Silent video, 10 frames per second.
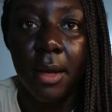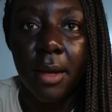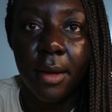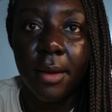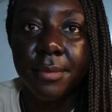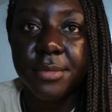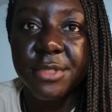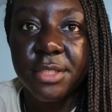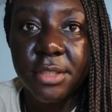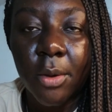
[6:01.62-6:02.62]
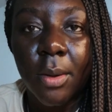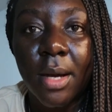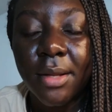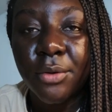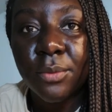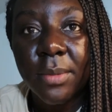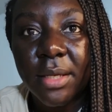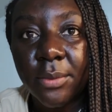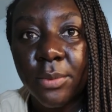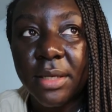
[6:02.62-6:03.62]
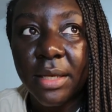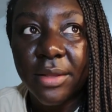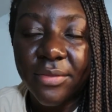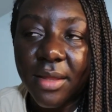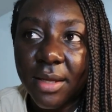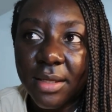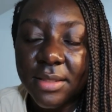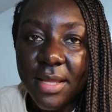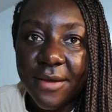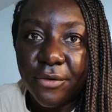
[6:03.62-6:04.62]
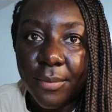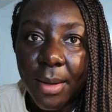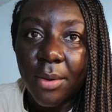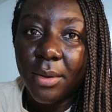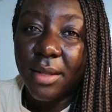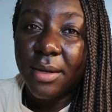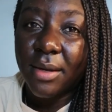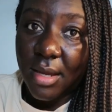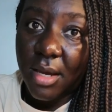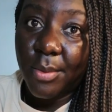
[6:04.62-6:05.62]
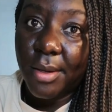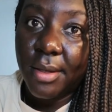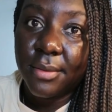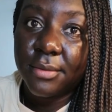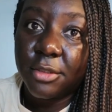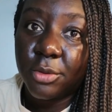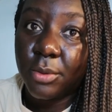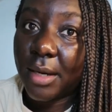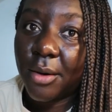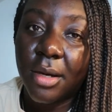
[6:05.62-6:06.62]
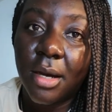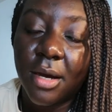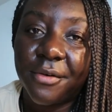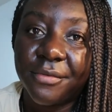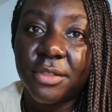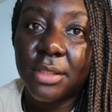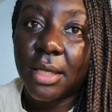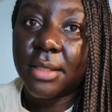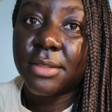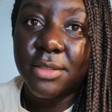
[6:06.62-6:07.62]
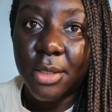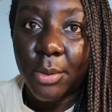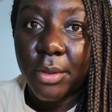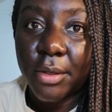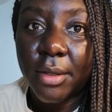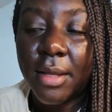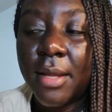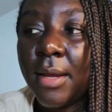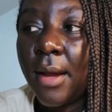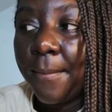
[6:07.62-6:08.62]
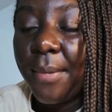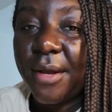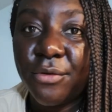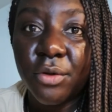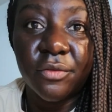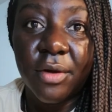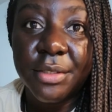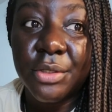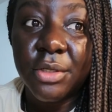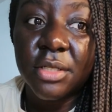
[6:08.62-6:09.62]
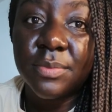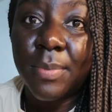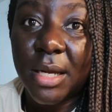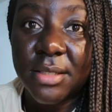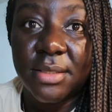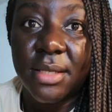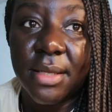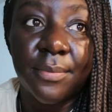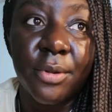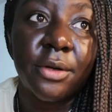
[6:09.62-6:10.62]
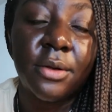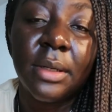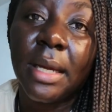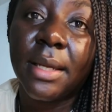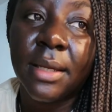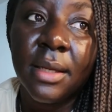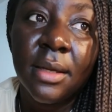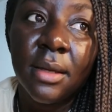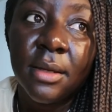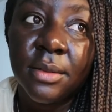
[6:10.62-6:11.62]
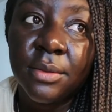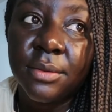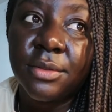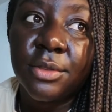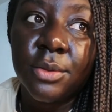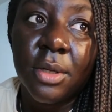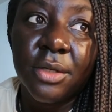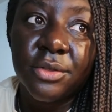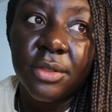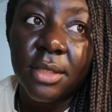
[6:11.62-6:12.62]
um, so i normally would leave that in there for about an hour to an hour and a half to like slow cook but if you're in a rush you can just blast it and put it on like 200